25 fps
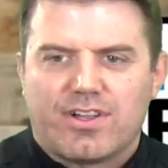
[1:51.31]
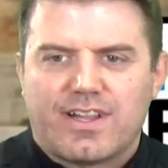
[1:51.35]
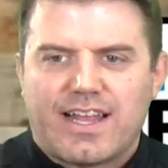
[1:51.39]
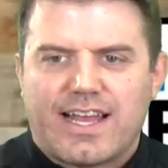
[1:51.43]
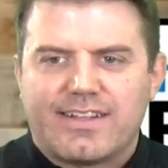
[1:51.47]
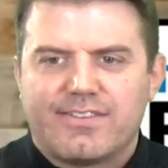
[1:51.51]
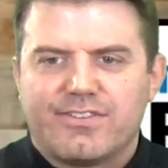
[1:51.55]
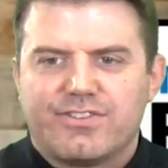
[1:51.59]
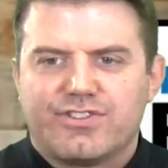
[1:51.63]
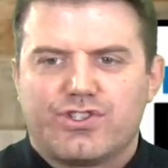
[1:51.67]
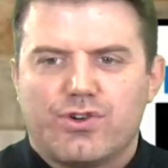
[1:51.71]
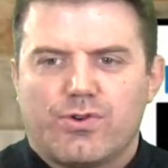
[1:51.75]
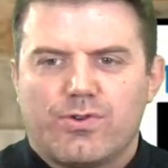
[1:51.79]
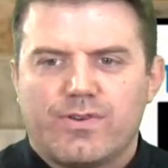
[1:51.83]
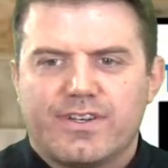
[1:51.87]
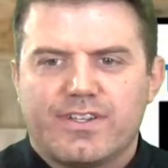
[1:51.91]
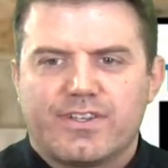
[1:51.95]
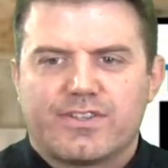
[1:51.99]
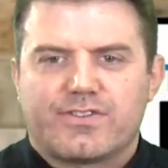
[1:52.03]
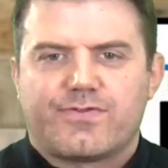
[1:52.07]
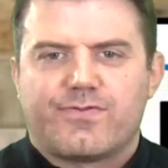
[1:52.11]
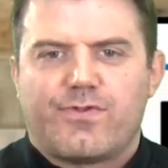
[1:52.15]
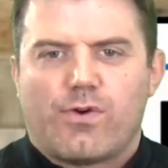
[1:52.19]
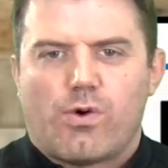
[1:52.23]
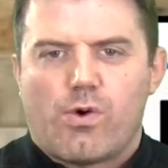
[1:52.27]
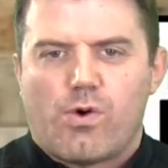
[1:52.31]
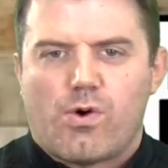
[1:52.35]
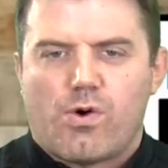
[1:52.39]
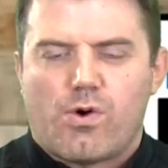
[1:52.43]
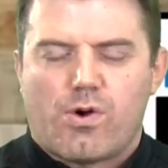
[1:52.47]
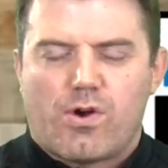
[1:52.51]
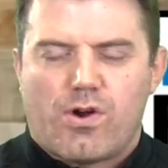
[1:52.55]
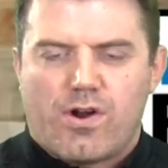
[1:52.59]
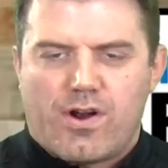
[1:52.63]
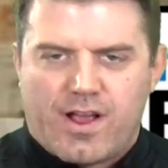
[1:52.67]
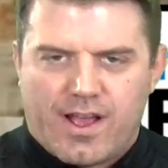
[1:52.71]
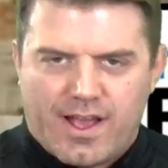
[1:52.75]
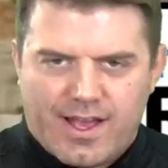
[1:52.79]
Glad you joined us
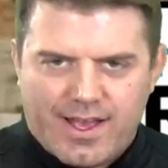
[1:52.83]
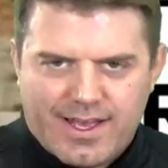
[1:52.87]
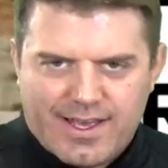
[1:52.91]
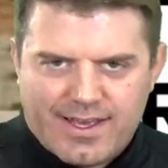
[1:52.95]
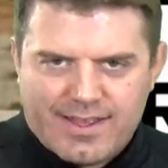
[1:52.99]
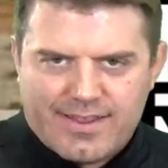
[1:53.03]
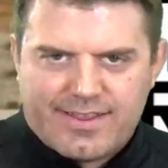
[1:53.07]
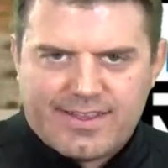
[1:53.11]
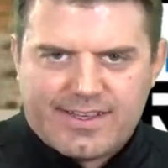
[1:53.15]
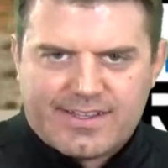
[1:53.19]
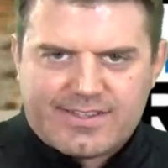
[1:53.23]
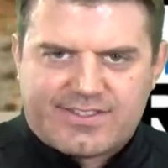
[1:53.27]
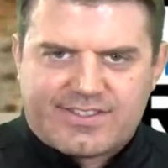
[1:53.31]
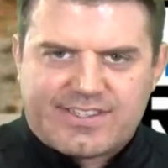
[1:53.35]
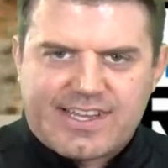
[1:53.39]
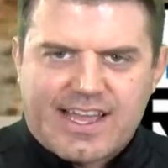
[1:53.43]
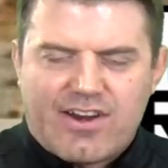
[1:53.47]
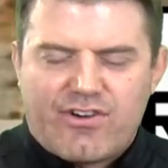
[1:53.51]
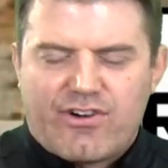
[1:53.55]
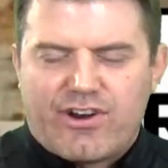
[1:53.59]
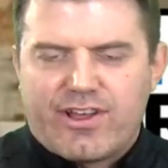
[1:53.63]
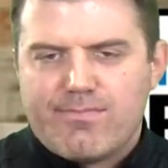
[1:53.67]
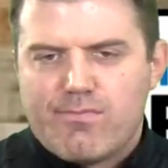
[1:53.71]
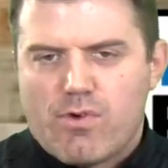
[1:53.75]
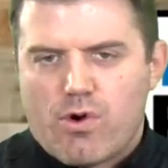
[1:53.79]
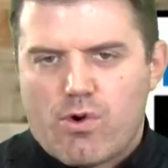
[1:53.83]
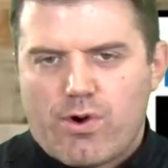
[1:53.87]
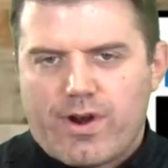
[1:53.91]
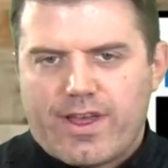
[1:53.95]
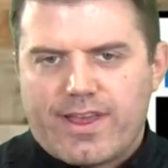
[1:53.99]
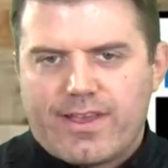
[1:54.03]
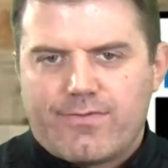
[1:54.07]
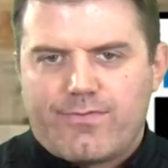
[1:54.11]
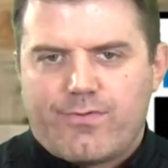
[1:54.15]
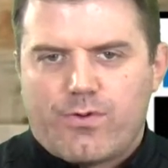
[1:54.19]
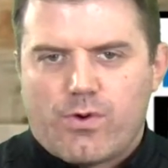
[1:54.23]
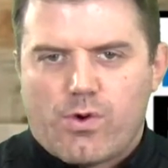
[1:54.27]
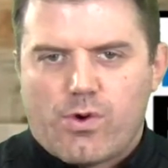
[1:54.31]
for this Saturday
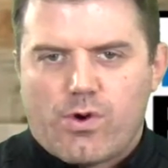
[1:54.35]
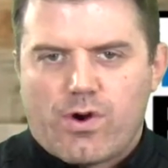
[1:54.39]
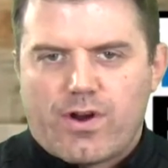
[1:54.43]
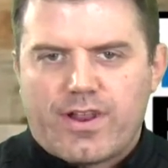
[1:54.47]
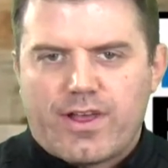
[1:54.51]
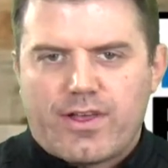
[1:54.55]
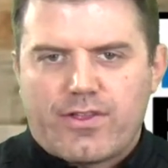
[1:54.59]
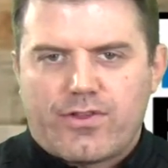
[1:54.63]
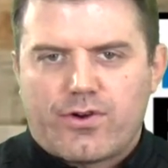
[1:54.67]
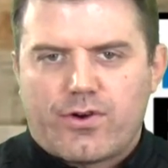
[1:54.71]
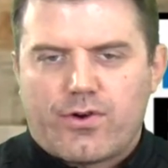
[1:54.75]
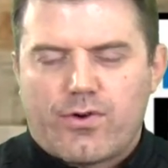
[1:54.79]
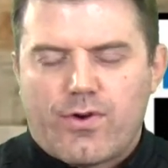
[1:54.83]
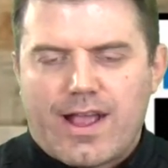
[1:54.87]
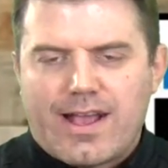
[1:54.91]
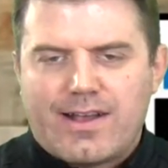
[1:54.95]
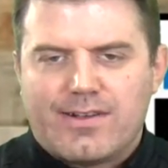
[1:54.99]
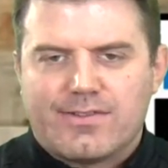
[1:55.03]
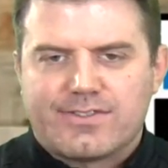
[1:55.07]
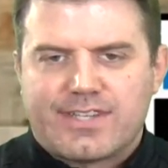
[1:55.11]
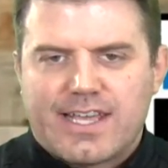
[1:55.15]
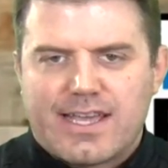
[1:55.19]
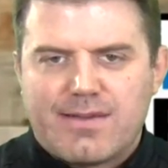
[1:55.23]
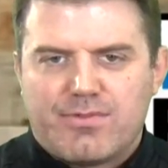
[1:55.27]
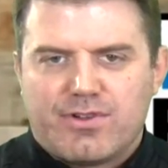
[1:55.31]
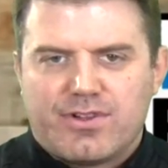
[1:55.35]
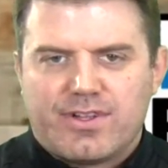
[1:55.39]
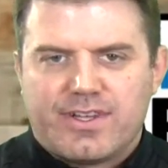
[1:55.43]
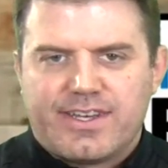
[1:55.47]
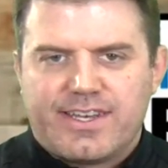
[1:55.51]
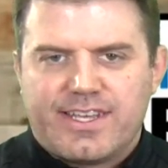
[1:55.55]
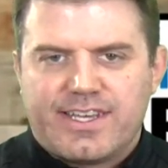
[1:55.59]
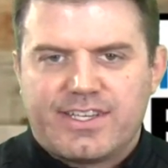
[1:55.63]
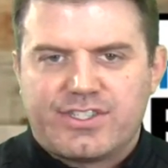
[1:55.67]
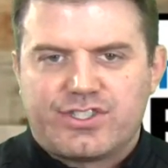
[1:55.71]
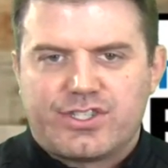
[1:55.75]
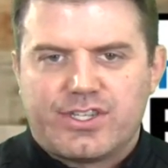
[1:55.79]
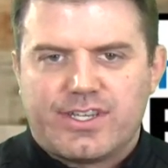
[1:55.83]
morning for another Roundtable
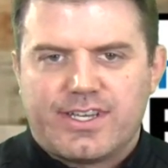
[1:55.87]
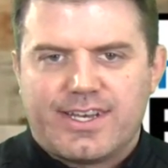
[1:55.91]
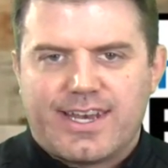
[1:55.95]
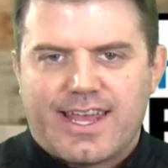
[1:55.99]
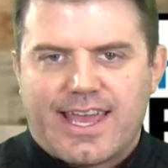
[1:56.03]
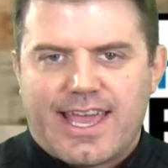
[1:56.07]
edition.